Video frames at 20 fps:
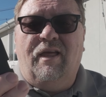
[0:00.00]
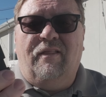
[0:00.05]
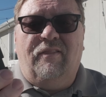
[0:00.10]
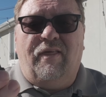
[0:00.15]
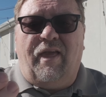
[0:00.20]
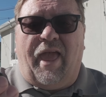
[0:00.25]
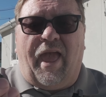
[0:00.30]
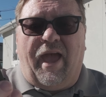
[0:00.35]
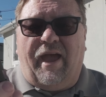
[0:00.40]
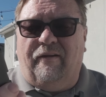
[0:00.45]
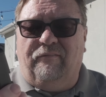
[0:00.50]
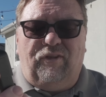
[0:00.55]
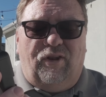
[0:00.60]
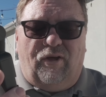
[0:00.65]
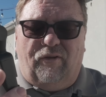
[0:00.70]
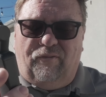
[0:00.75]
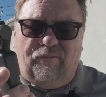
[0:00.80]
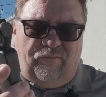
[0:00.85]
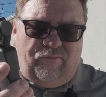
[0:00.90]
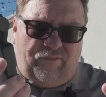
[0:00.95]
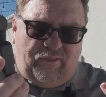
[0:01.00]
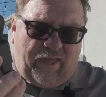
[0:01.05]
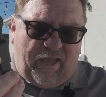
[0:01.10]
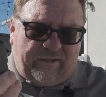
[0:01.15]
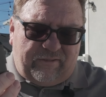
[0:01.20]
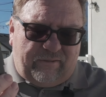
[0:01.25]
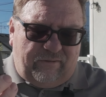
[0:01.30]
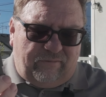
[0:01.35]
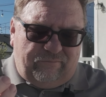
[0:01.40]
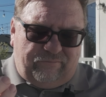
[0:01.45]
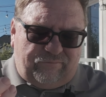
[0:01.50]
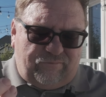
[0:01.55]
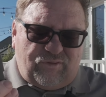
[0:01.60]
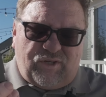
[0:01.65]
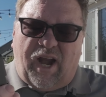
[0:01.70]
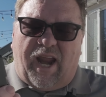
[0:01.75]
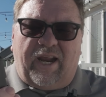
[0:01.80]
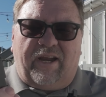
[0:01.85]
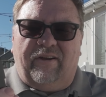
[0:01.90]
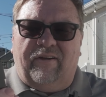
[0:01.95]
they have, you know, the active
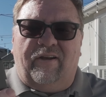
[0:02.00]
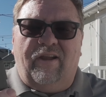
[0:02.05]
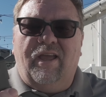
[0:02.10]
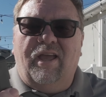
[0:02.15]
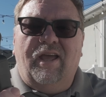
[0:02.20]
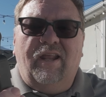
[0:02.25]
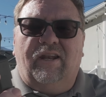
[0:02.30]
tracker